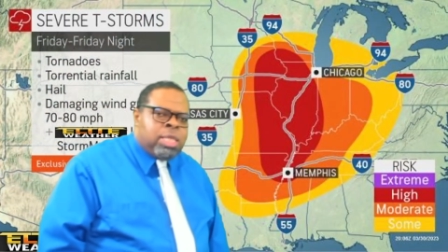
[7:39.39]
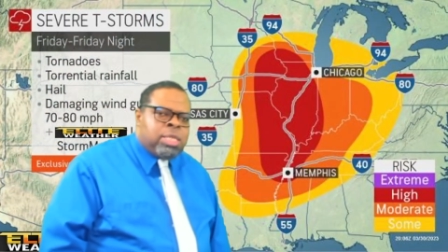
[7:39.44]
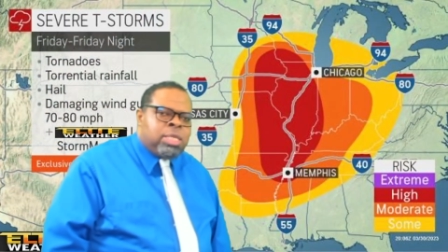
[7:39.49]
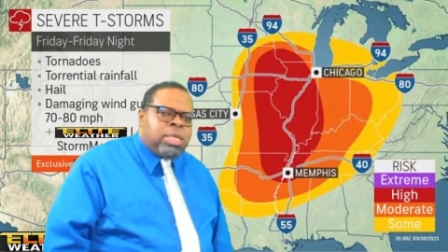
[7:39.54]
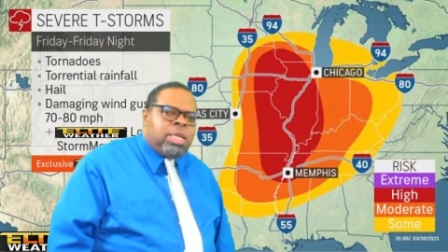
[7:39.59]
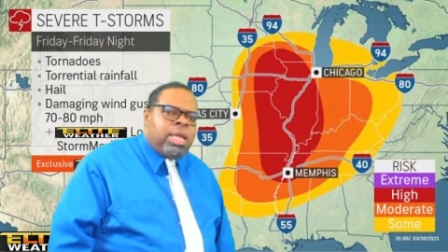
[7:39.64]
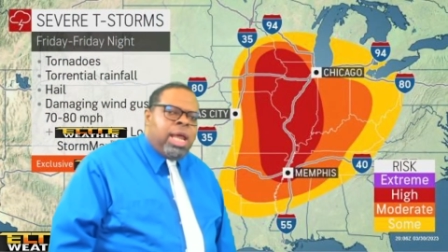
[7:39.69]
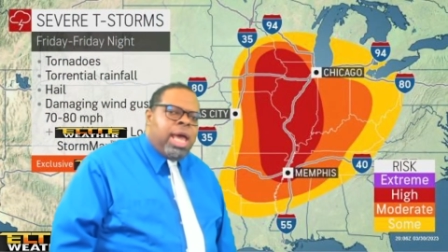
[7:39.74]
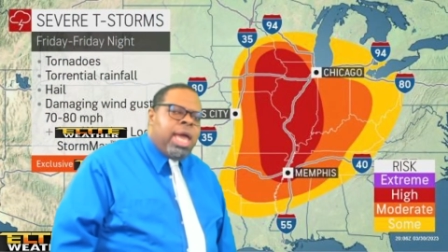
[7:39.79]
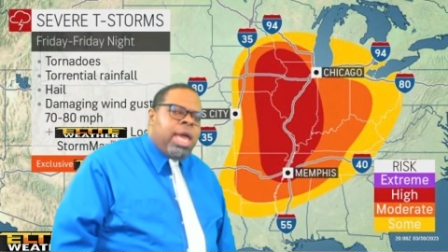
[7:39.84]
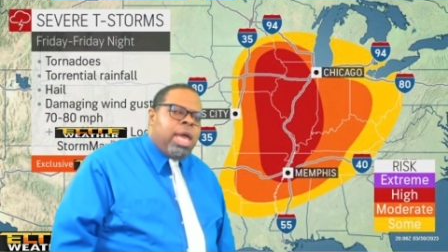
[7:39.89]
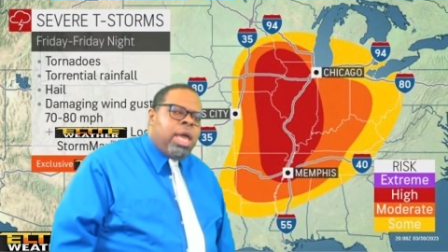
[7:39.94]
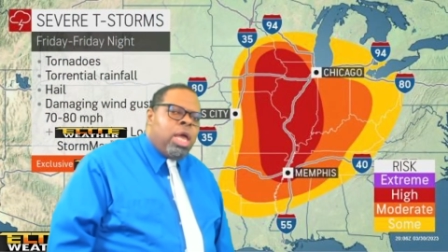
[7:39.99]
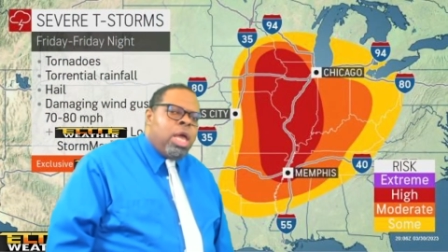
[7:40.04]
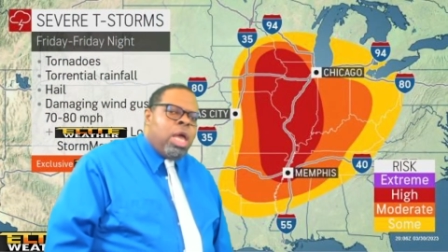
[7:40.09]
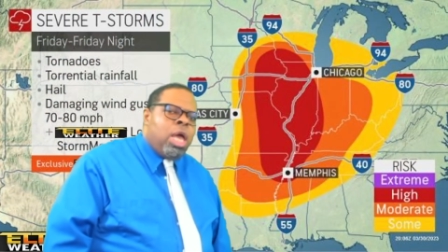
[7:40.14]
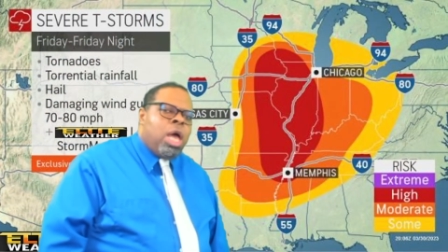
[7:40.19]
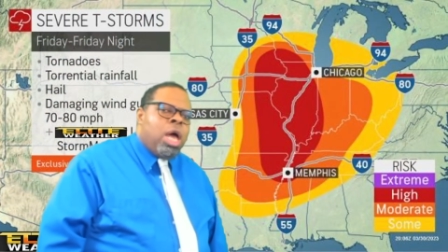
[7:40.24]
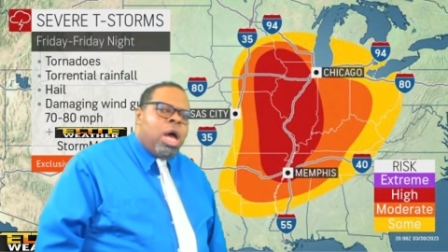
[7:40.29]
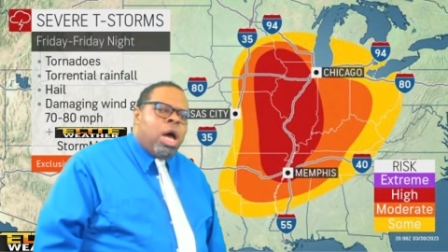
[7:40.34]
today
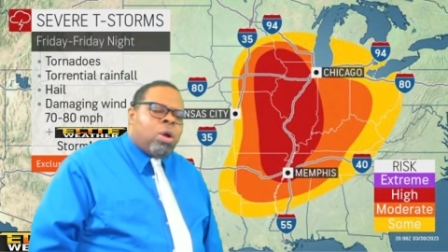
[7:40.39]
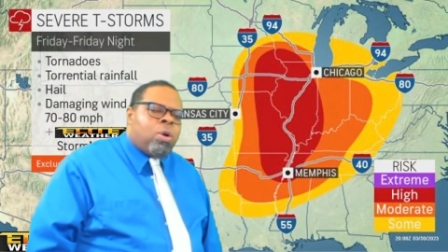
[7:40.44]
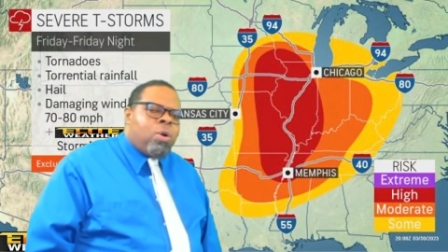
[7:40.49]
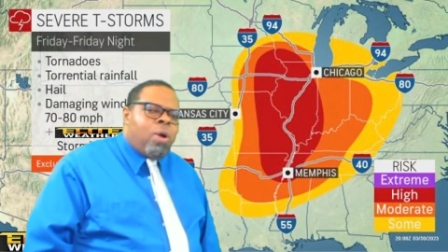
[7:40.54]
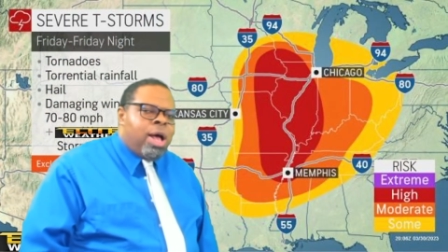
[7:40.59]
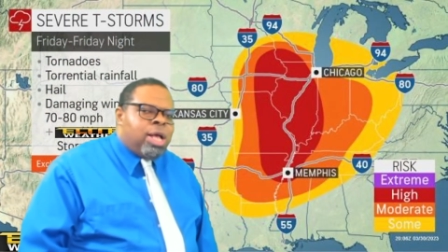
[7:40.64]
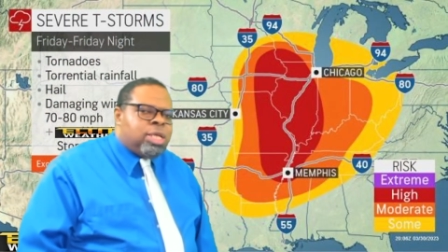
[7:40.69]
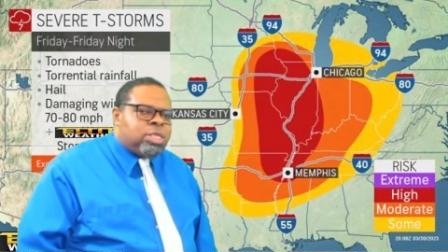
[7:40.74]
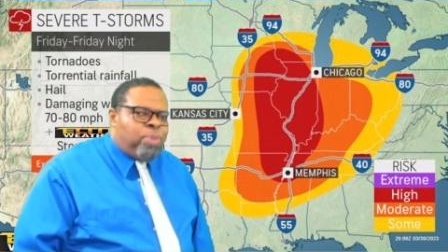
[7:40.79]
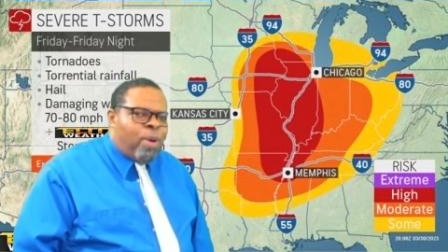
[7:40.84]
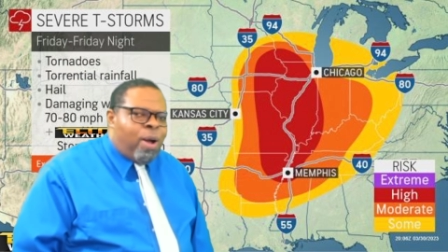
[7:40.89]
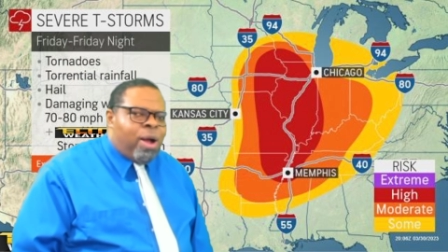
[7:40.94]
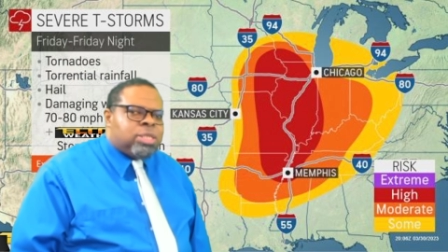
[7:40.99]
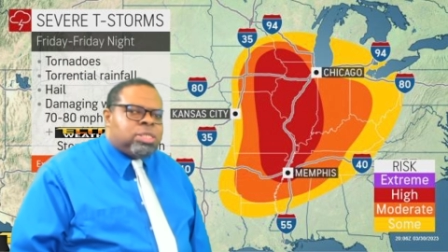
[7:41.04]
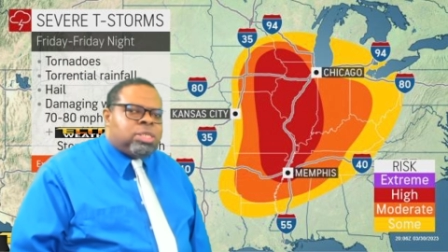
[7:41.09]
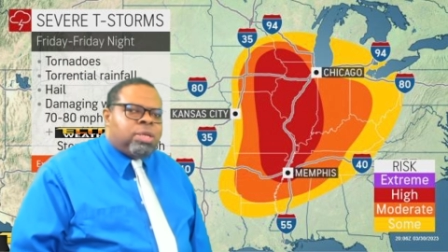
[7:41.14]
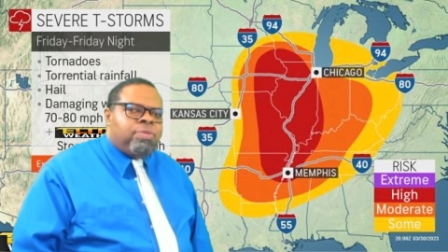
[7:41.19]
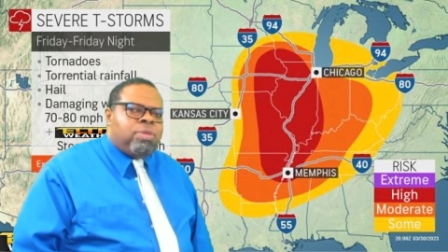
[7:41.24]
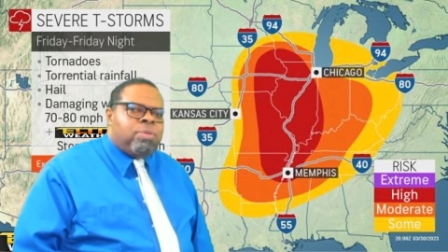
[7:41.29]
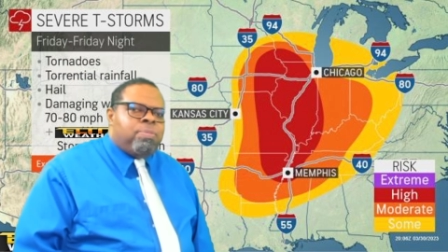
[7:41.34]
across
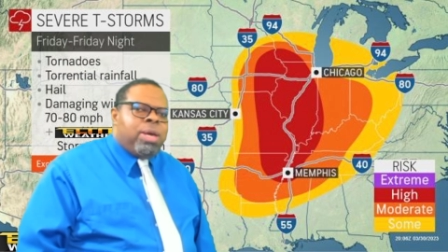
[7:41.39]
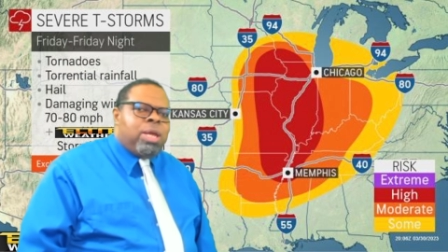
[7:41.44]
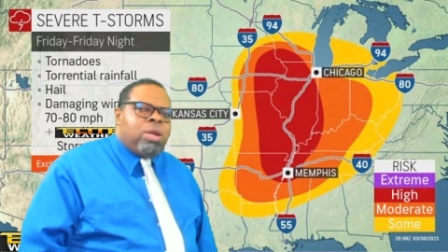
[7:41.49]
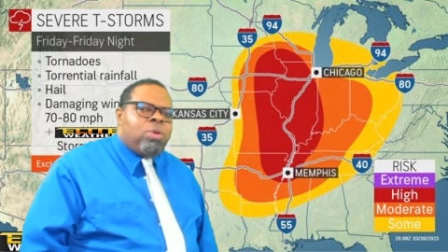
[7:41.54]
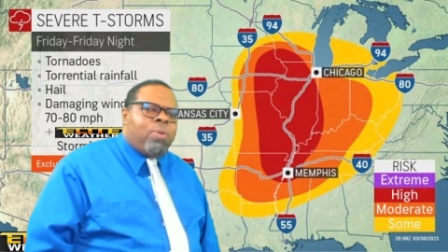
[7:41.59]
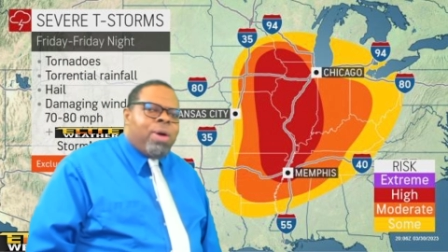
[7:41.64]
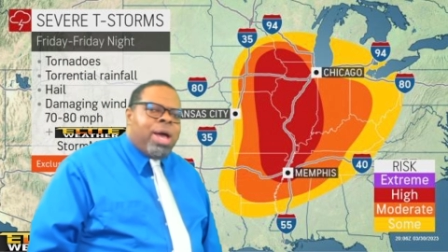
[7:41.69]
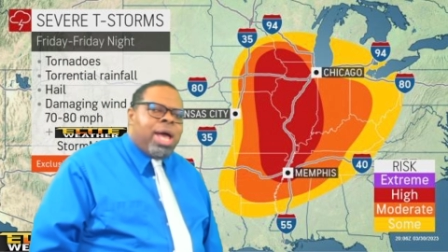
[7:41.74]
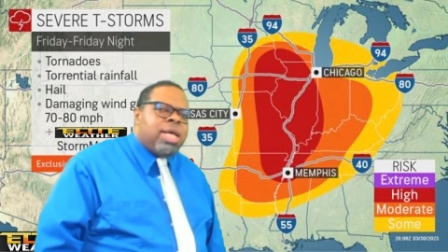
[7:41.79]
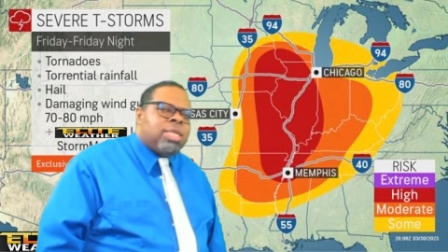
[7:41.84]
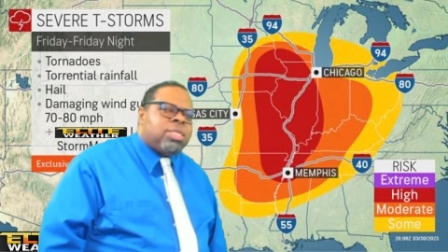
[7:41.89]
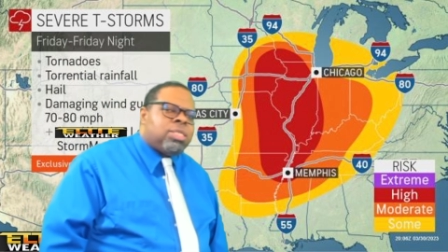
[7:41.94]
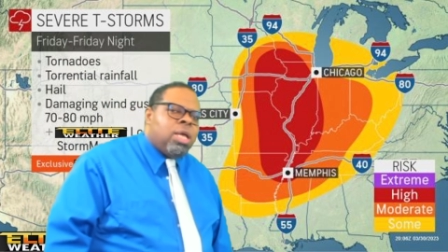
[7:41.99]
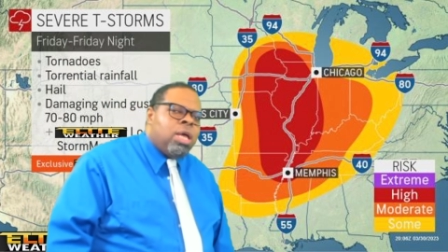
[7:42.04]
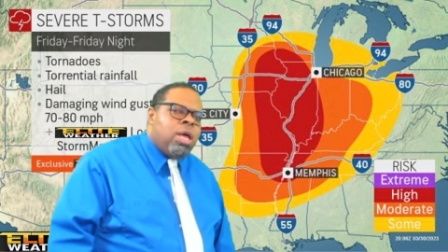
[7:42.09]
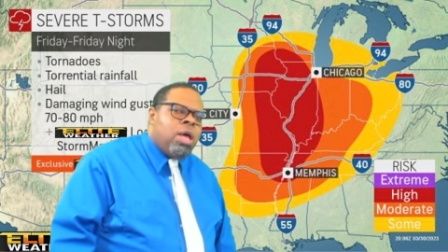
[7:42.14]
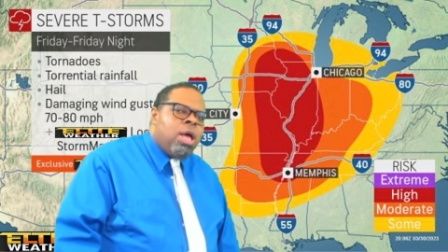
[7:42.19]
parts of the Midwest,